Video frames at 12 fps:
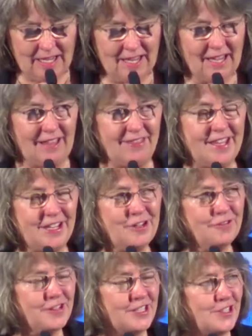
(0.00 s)
And thank you
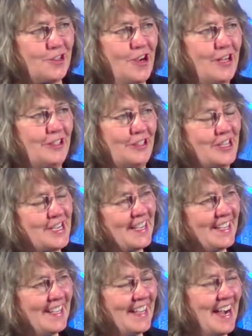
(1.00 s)
for this honor.
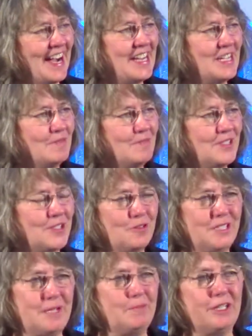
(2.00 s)
I am so
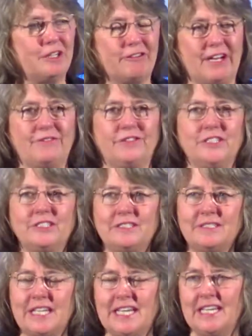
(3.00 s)
deeply grateful
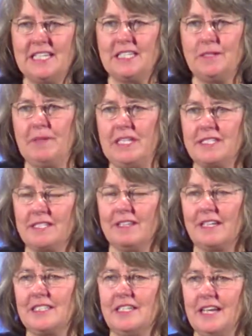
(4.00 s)
to be
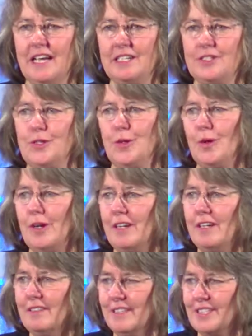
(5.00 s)
selected as your
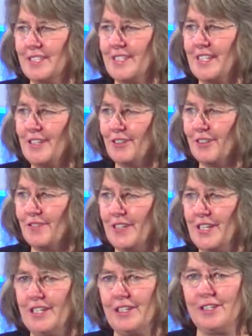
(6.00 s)
Legislator of the
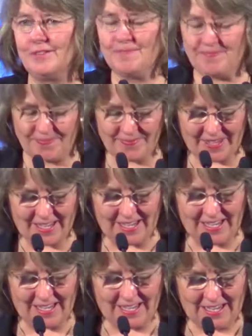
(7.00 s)
Year.
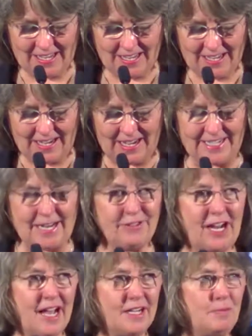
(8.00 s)
I never
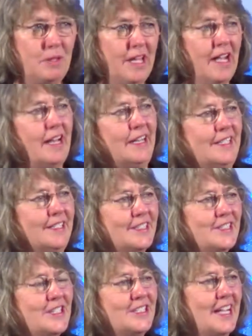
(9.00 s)
had a plan
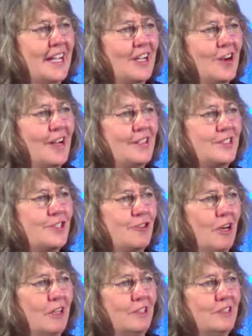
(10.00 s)
to take on the
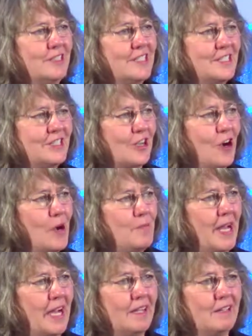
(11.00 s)
struggle to
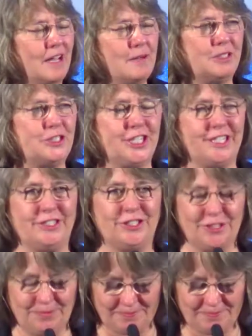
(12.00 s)
combat climate change.